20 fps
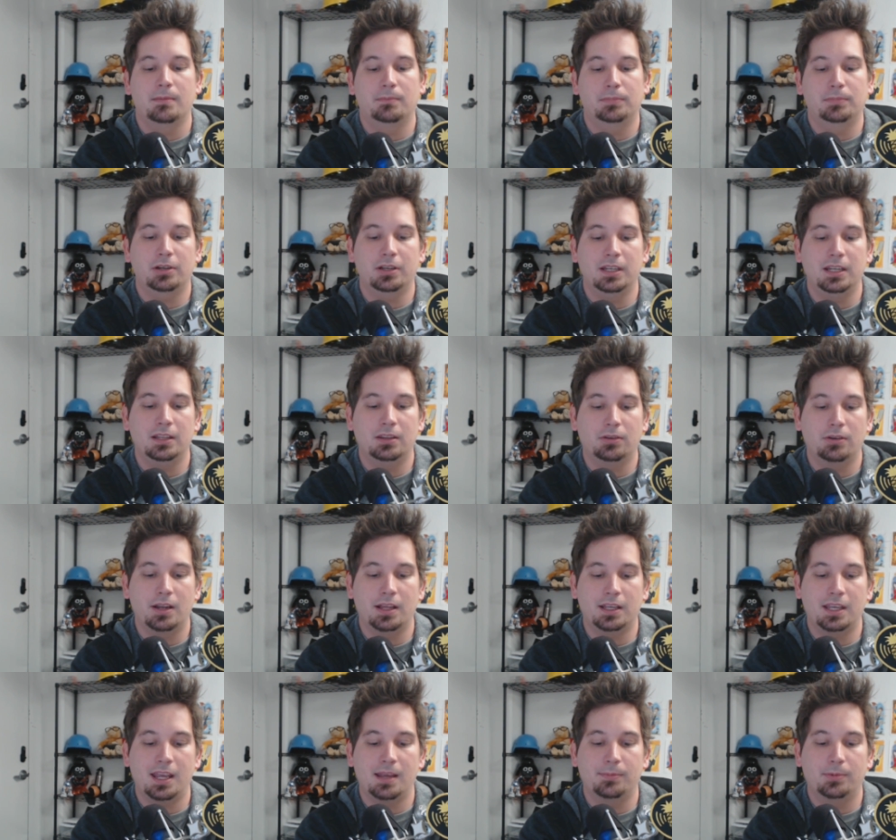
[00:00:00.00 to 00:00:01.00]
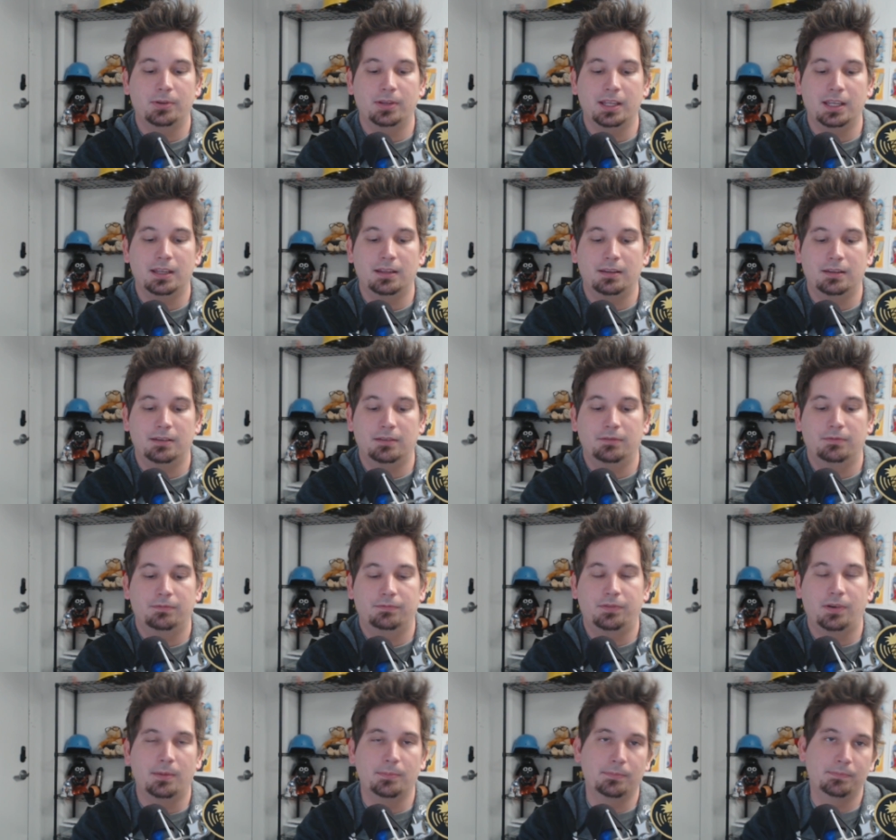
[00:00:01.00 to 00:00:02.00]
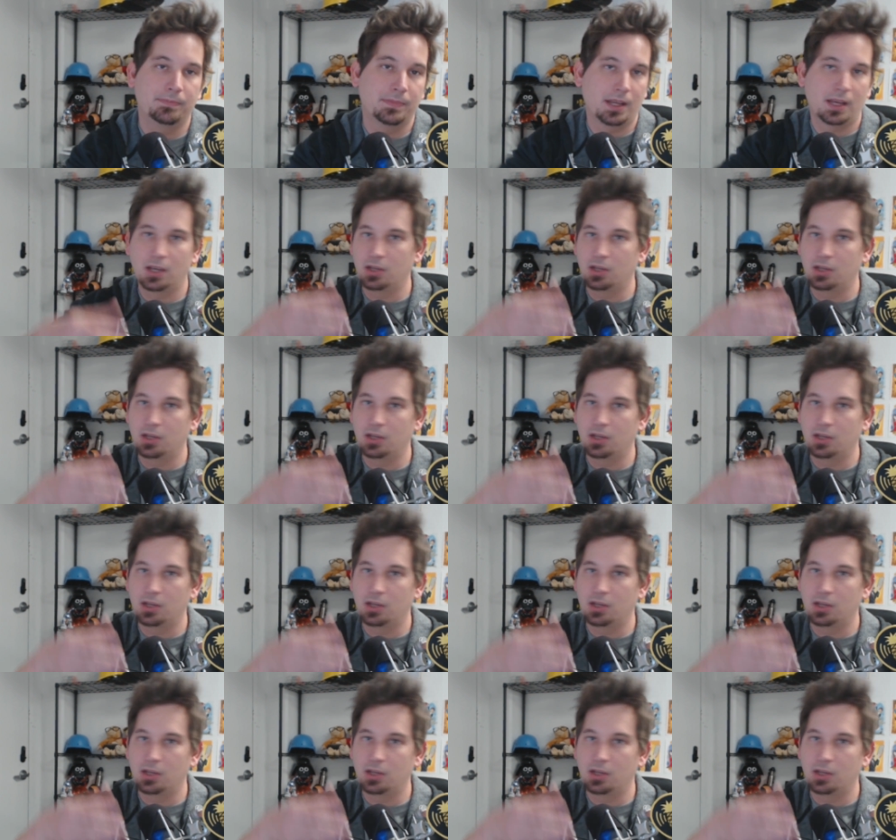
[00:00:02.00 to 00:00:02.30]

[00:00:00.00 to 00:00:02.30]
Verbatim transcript: Plug an Ethernet cable from